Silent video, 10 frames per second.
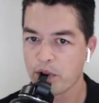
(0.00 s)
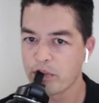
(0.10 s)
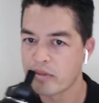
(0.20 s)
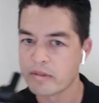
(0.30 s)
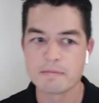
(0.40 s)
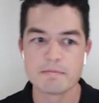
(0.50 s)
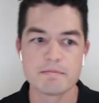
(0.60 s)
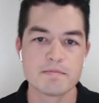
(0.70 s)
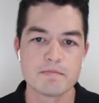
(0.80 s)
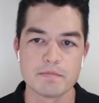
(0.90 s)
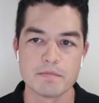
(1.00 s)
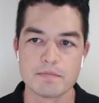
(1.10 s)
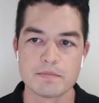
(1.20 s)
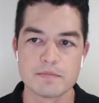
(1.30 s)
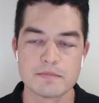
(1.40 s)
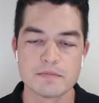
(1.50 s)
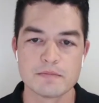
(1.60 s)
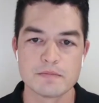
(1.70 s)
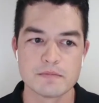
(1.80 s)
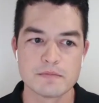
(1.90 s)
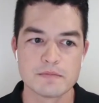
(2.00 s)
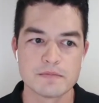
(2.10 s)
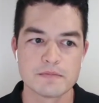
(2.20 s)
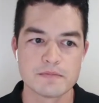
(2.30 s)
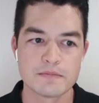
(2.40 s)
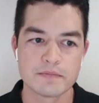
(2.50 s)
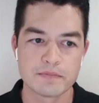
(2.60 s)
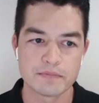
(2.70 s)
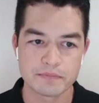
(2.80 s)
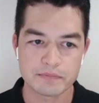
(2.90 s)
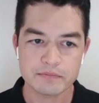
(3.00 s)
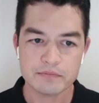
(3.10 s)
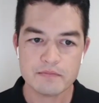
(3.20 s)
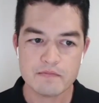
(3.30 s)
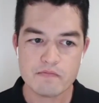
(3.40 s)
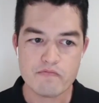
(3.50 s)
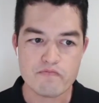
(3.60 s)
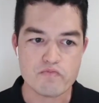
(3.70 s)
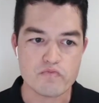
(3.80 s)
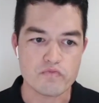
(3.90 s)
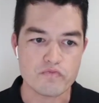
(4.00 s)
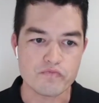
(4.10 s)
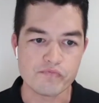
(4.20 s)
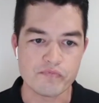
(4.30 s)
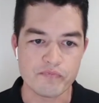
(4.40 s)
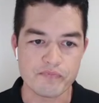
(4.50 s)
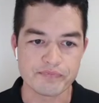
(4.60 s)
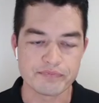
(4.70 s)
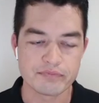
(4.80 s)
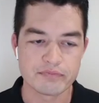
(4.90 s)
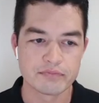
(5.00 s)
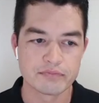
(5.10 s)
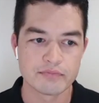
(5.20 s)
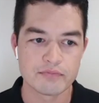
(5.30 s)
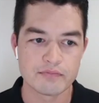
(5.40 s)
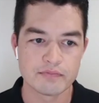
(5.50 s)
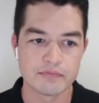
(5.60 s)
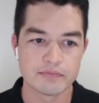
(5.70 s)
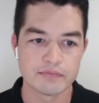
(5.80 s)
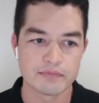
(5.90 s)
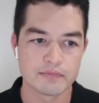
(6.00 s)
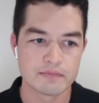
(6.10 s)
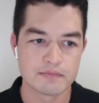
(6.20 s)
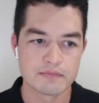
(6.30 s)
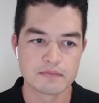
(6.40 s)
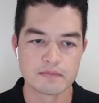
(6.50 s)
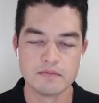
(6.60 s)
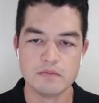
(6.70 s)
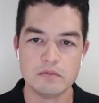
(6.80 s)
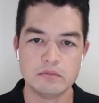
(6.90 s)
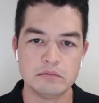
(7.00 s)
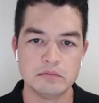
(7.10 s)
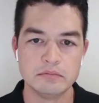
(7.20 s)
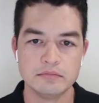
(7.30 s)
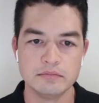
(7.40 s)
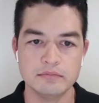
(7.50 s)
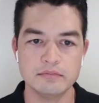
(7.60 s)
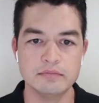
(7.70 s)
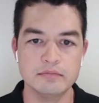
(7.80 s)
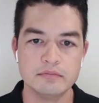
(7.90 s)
This person isn't speaking.